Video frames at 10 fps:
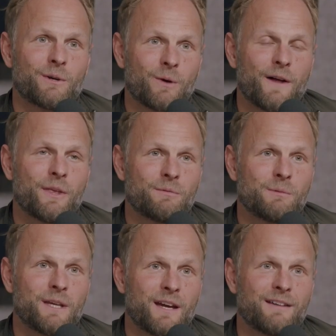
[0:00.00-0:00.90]
we want them to
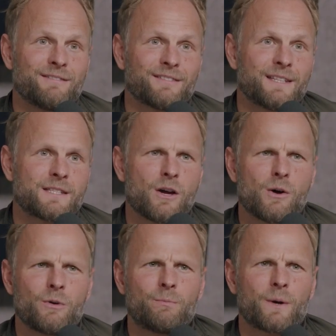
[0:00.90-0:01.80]
behave. And
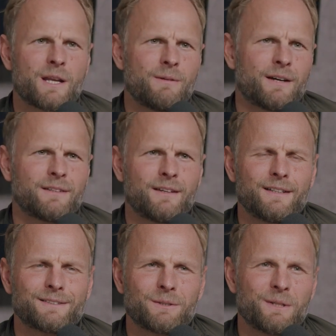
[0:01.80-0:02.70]
so we've prayed about
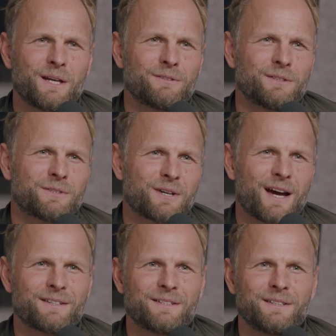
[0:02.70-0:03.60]
things and we have good
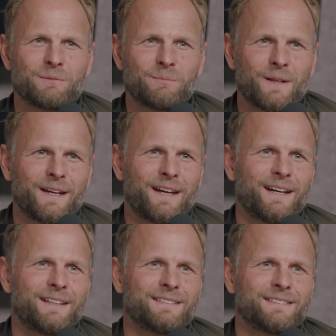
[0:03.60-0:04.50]
strategies and
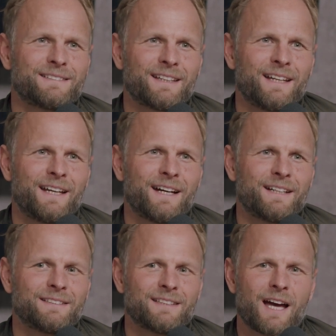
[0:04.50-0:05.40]
plans.
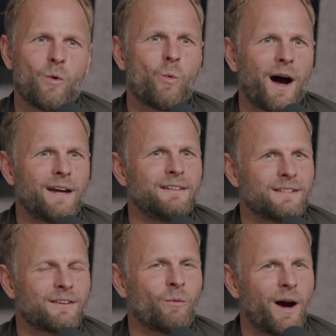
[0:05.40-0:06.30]
And now why
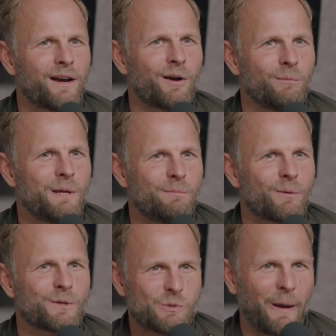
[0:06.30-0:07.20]
aren't
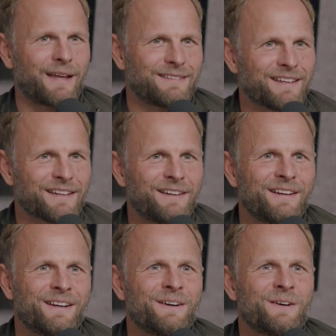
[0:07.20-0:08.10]
people responding
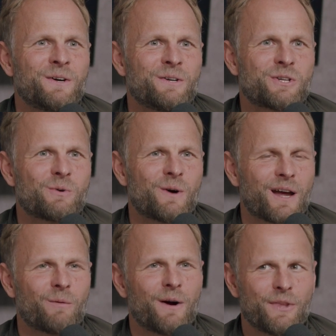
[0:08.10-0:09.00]
to what
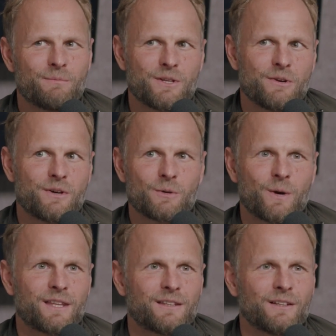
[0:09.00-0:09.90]
I want them to do and the
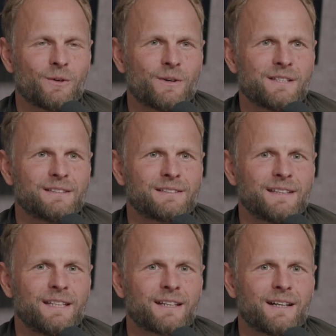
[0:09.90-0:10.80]
way that the Lord is
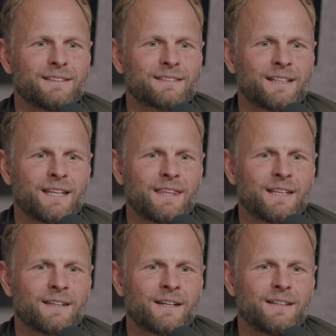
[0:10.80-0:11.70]
leading us? And I
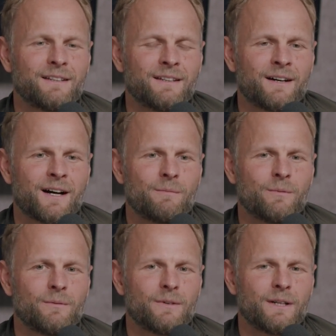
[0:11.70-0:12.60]
think
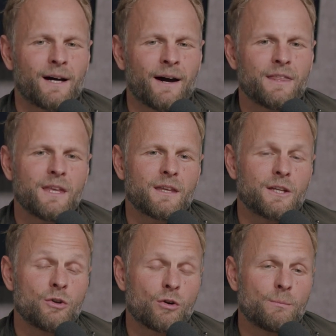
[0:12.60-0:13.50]
that
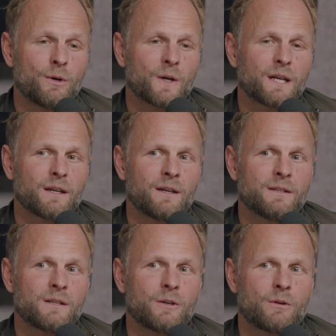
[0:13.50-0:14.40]
your book
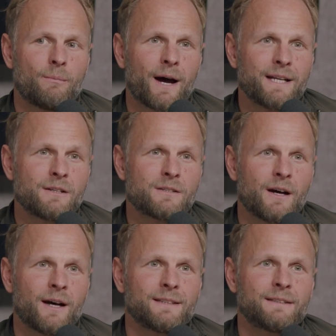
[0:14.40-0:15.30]
is a good reminder
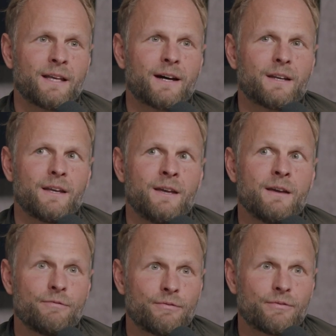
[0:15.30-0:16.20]
to us that
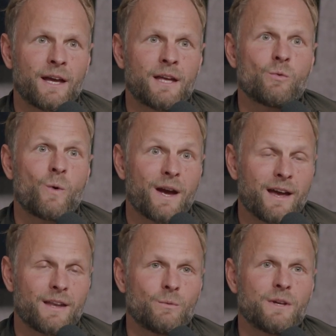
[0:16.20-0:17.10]
if and
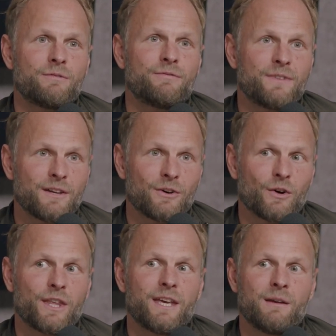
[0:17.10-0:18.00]
when we
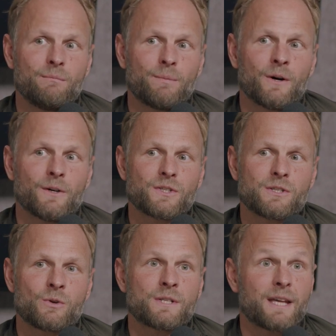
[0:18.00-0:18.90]
feel the impulse
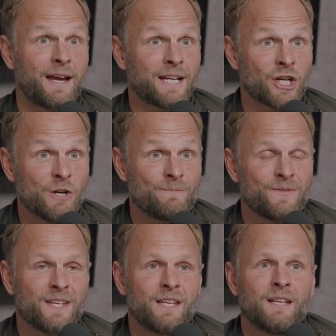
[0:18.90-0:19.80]
towards anger
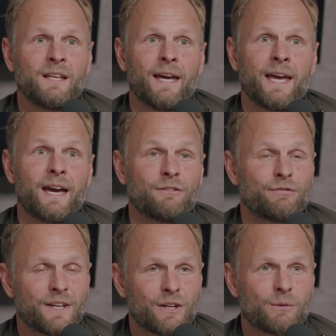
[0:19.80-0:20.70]
and
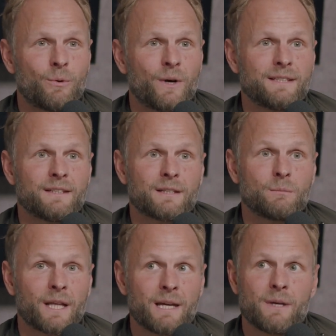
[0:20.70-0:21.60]
finger pointing,
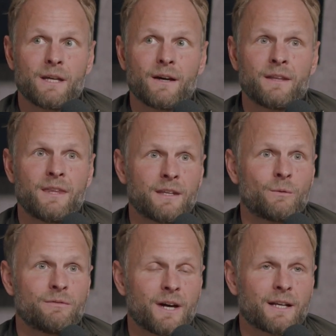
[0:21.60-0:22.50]
blaming, I think that
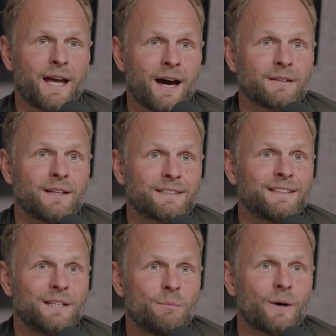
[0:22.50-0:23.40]
we've got an
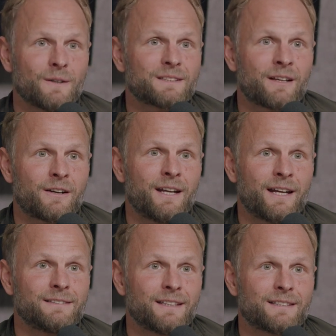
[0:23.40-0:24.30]
adolescent impulse on our
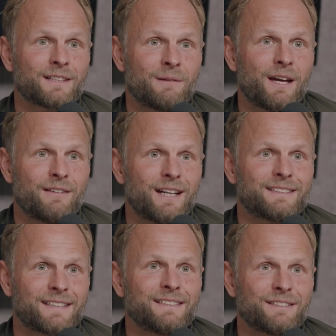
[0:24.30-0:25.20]
hands and it's time to have
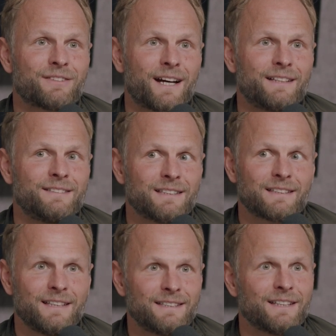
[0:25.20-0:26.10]
that sanctified. Just
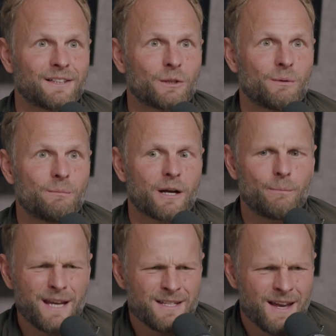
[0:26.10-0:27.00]
listen a little bit better.
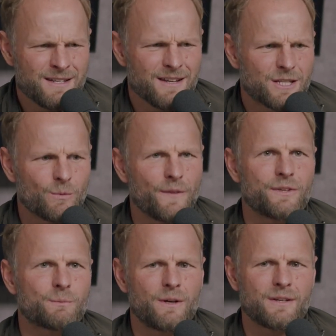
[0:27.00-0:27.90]
Pay attention to what
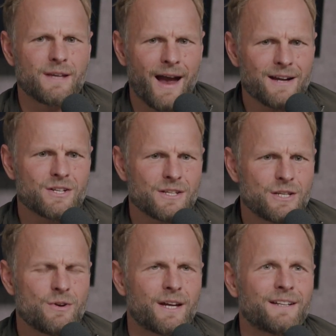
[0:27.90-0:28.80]
the Spirit is actually
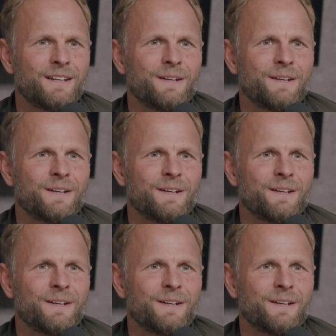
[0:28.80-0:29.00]
doing